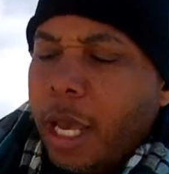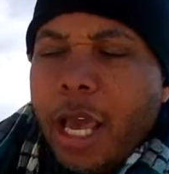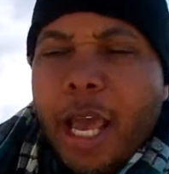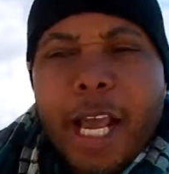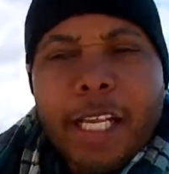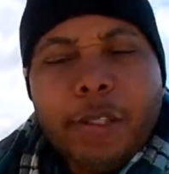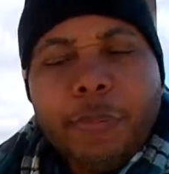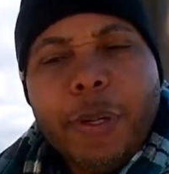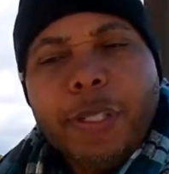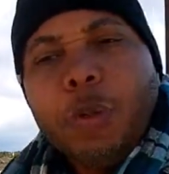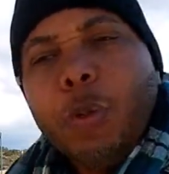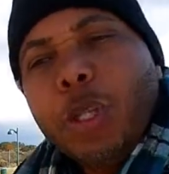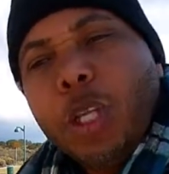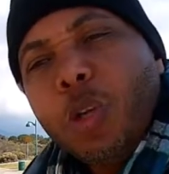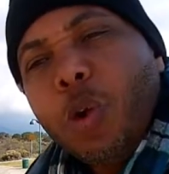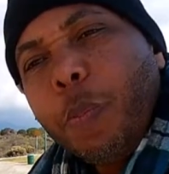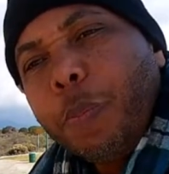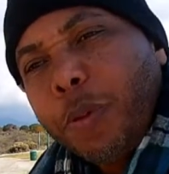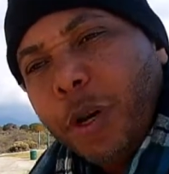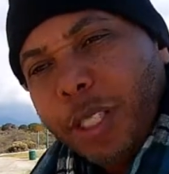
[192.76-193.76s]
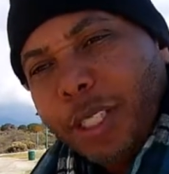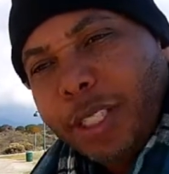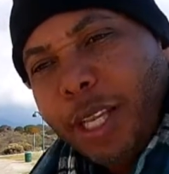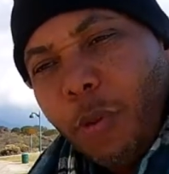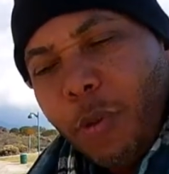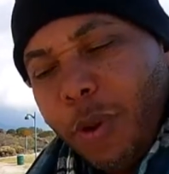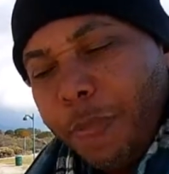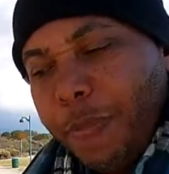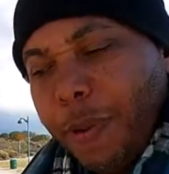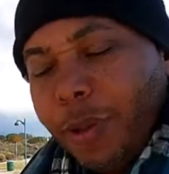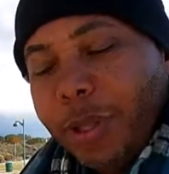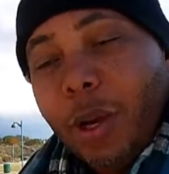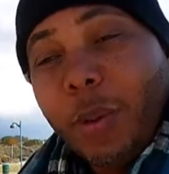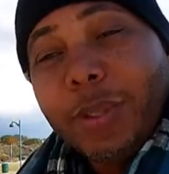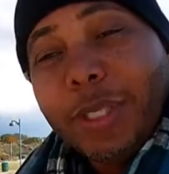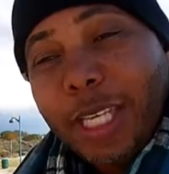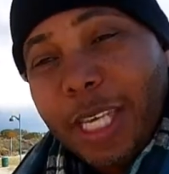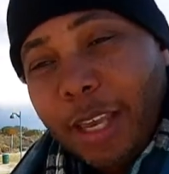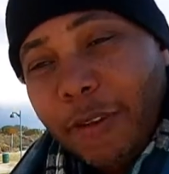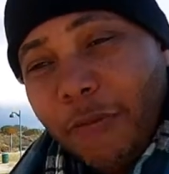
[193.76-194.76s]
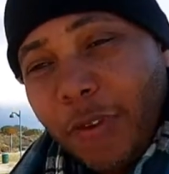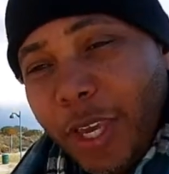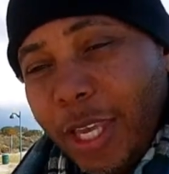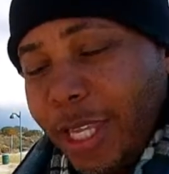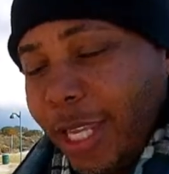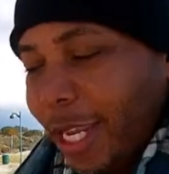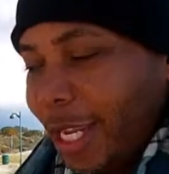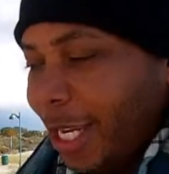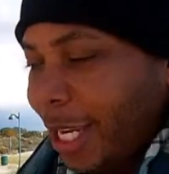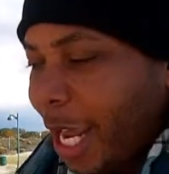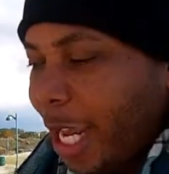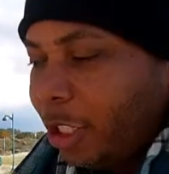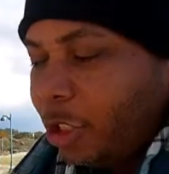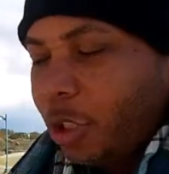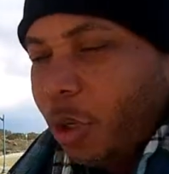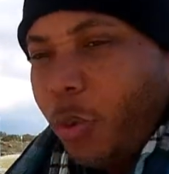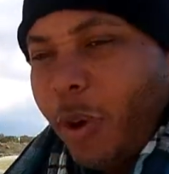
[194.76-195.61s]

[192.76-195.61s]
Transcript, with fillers: especially with the new project that we built that was EV in nature.